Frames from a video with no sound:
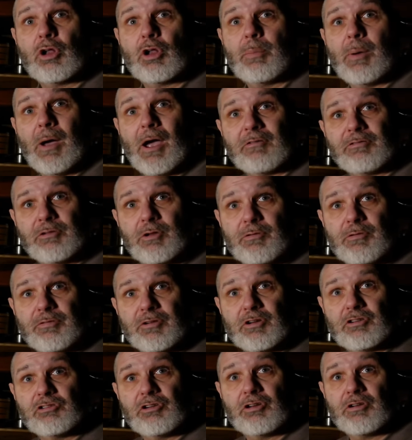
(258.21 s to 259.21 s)
apart from the
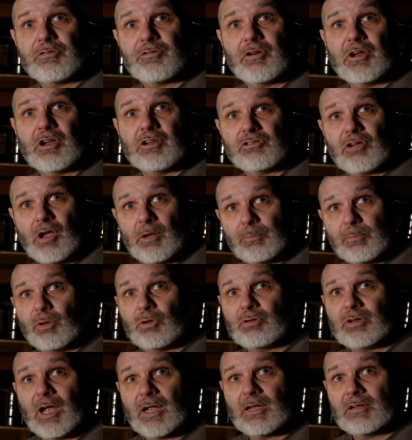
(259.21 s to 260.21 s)
fridge and the freezer. I
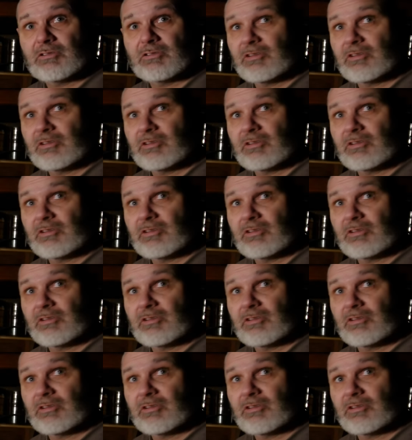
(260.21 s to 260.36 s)
plugged that in